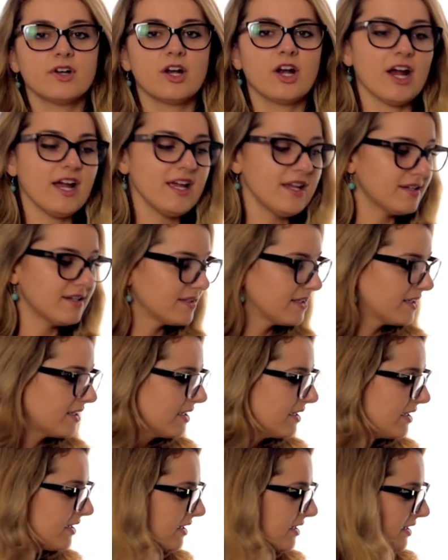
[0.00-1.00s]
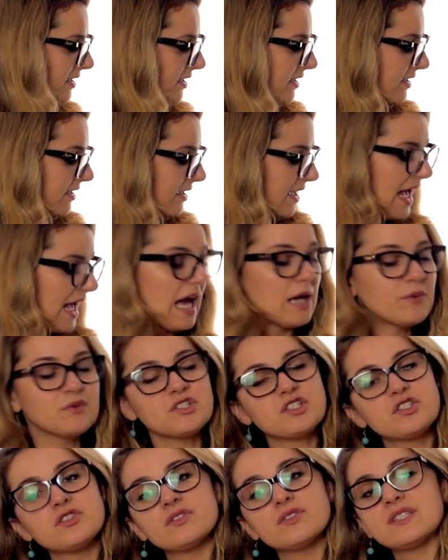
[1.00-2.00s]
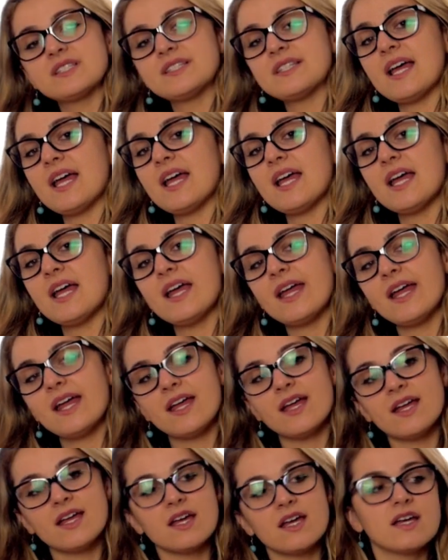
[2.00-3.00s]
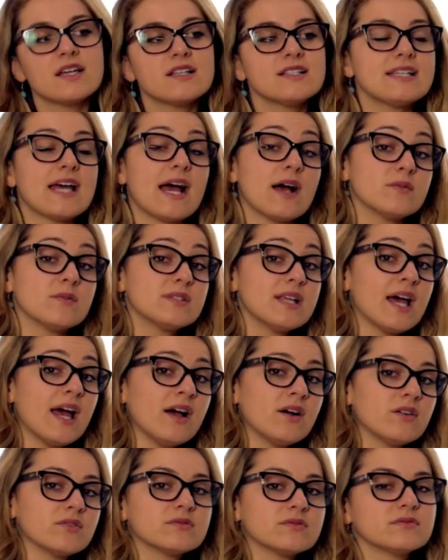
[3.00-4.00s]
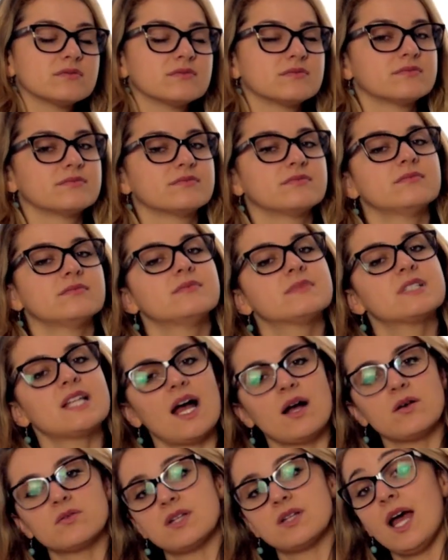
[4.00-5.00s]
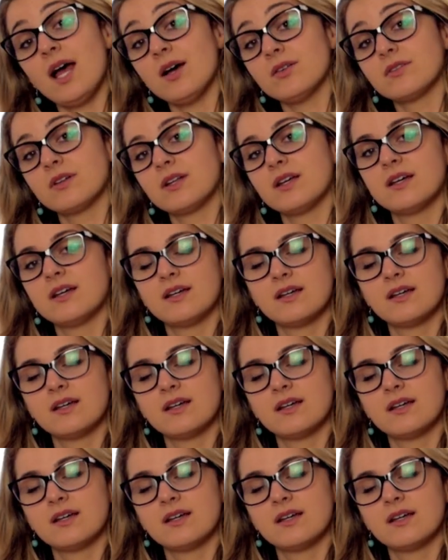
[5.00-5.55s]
Great. How would you say downtown? Downtown.